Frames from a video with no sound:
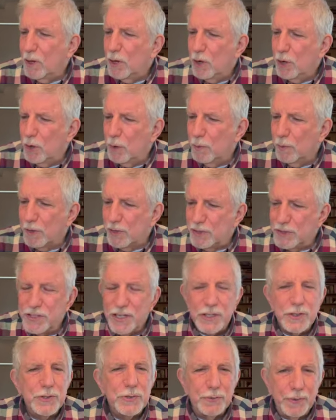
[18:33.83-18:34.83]
who were
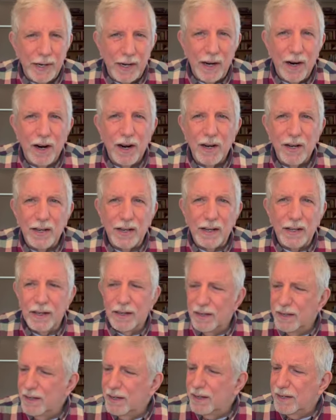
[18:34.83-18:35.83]
disregarding,
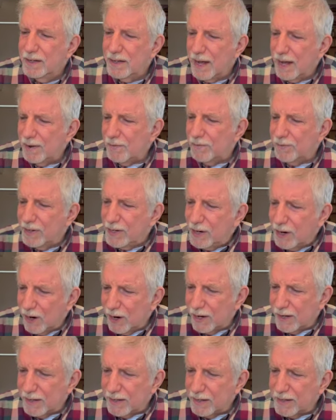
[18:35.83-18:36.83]
not
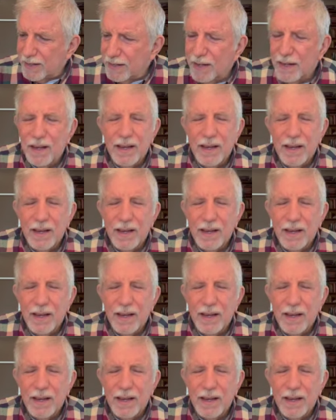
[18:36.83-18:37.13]
regarding,